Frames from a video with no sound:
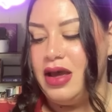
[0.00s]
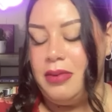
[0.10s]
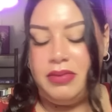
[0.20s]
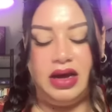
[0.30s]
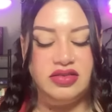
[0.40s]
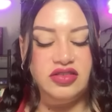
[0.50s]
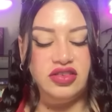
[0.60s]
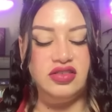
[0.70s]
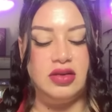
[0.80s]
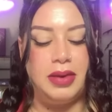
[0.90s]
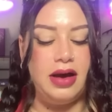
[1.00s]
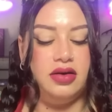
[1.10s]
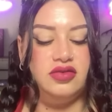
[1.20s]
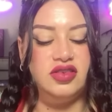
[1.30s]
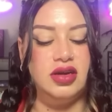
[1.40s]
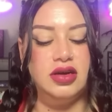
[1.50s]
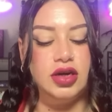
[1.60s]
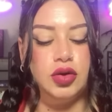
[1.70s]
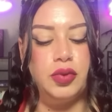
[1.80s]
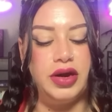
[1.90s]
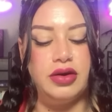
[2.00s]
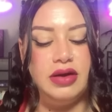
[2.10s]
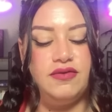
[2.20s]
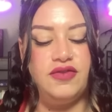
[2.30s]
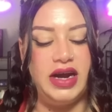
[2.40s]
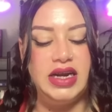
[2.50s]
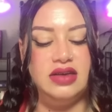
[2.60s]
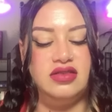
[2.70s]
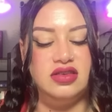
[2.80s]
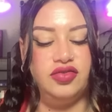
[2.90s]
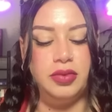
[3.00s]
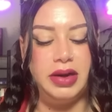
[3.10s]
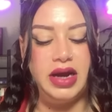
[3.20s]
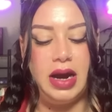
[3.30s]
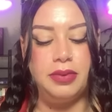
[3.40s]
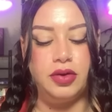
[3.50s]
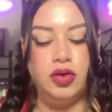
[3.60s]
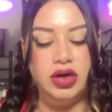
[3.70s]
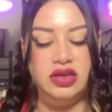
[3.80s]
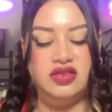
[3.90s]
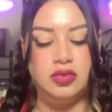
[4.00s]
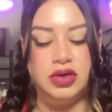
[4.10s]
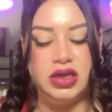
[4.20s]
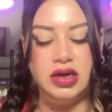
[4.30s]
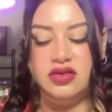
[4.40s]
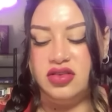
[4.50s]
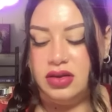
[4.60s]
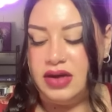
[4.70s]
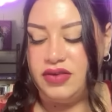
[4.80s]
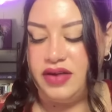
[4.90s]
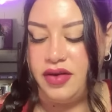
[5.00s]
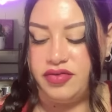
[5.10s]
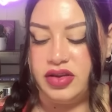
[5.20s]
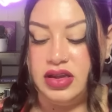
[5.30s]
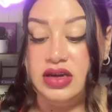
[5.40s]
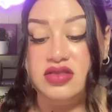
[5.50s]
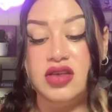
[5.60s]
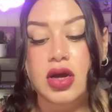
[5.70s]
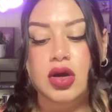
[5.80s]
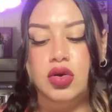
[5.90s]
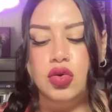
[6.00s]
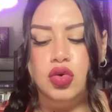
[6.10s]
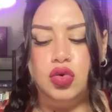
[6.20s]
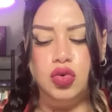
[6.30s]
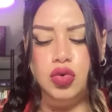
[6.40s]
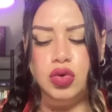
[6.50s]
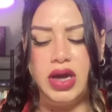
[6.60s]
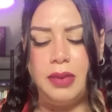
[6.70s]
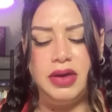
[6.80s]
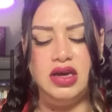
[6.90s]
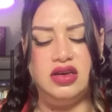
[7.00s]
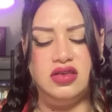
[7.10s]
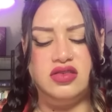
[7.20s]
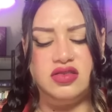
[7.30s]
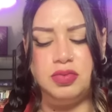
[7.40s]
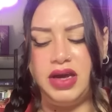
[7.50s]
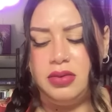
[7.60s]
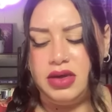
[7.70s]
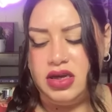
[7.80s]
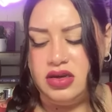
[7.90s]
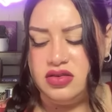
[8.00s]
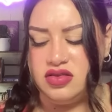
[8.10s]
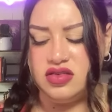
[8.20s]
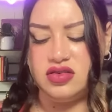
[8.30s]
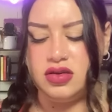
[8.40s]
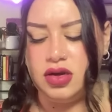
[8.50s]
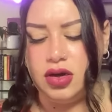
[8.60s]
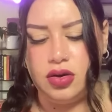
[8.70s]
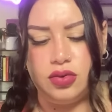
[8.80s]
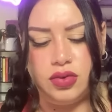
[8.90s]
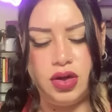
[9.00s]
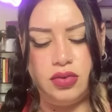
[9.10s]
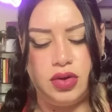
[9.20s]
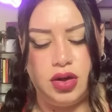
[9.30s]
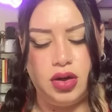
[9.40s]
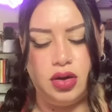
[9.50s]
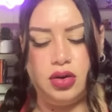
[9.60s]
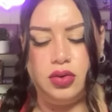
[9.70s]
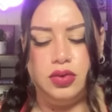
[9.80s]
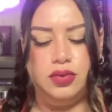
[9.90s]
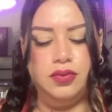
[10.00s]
Messages about career and finances for my Capricorns, and we'll get into love life after this. Ooh, Cappies, babies. No, no, no.